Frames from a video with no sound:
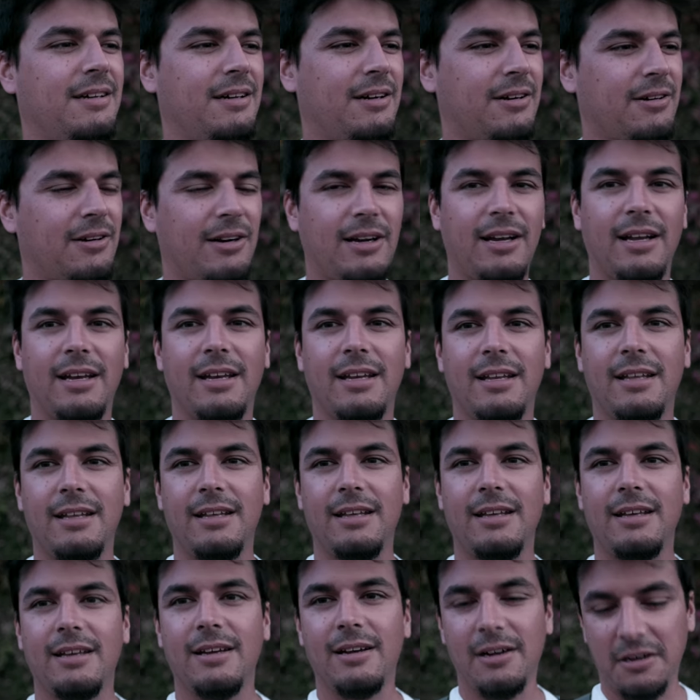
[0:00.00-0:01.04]
All right,
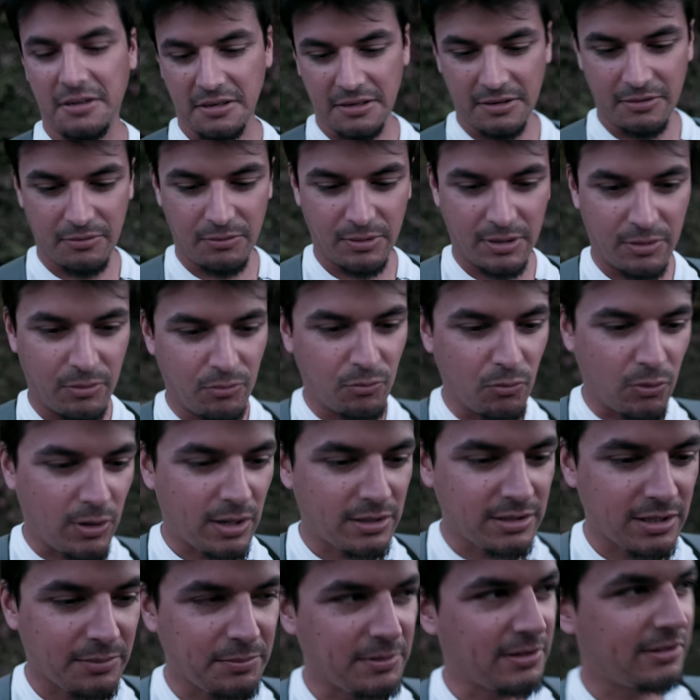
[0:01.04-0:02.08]
we
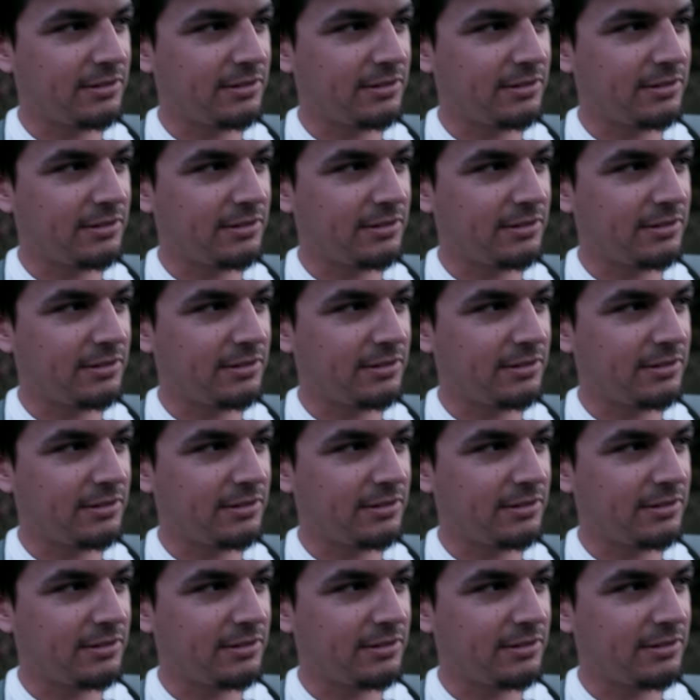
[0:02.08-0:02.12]
walked up the